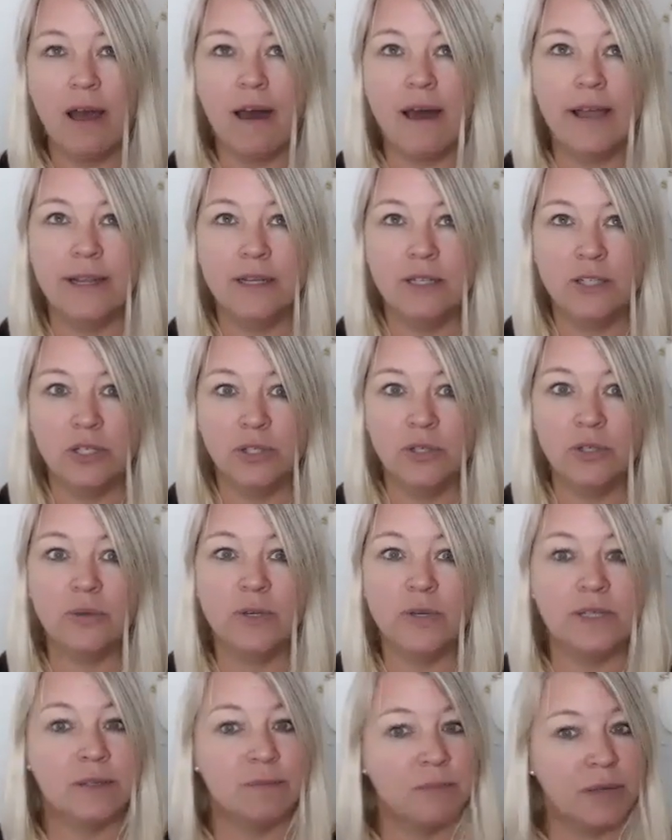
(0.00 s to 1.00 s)
I do,
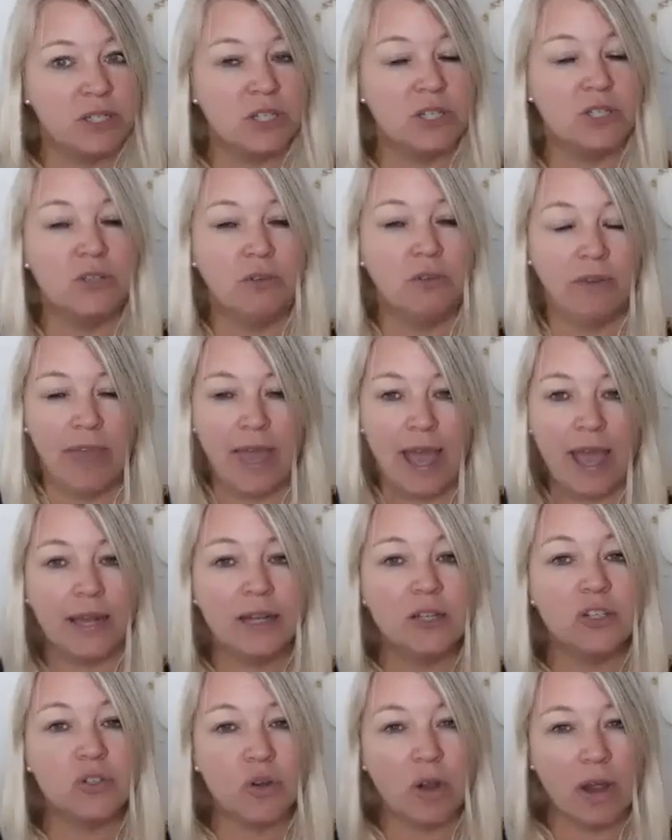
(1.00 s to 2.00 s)
as much as you
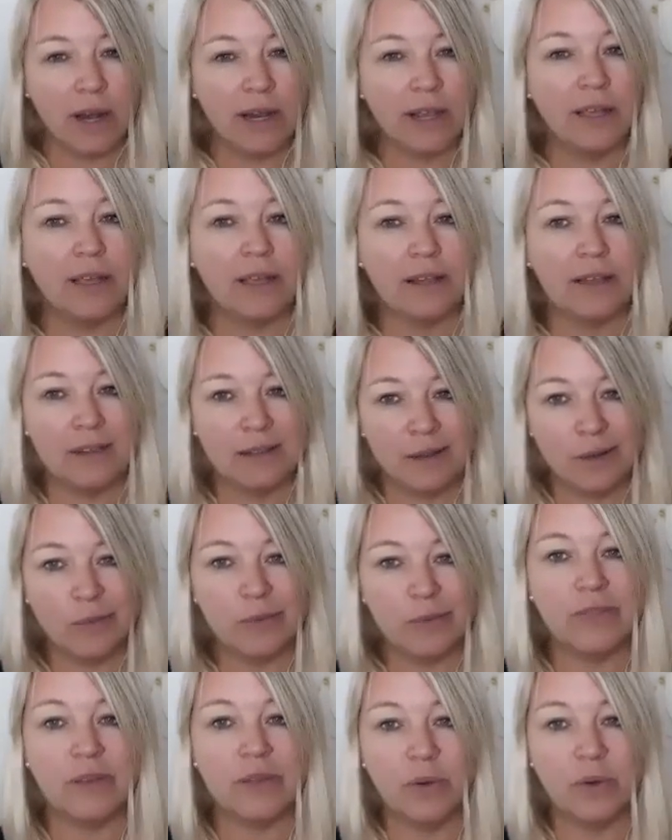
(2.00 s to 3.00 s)
can, try to get clear
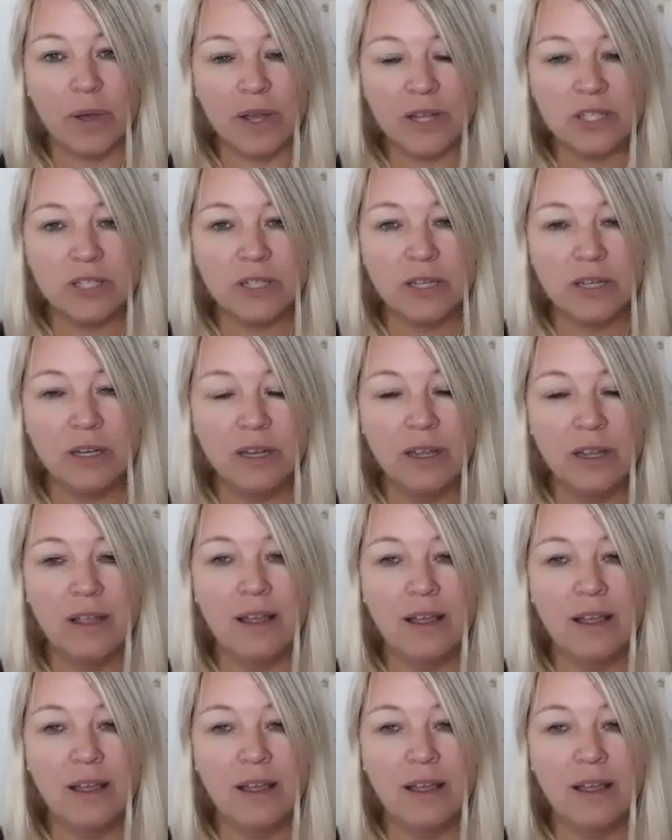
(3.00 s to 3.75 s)
with the question.